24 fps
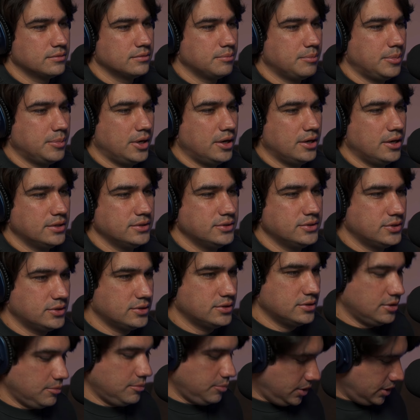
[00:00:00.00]
Pause.
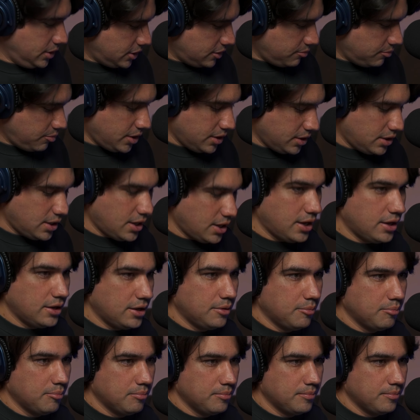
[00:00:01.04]
I'm going to hit Command K.
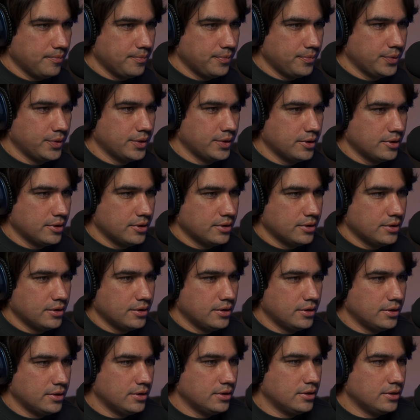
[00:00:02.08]

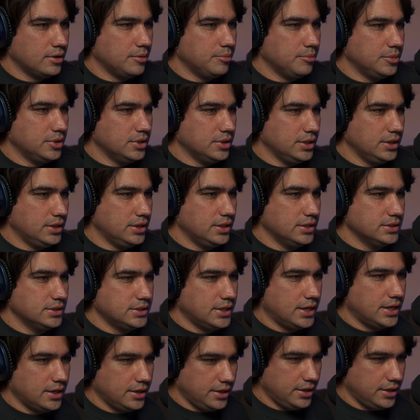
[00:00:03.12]
I'm going to delete this out of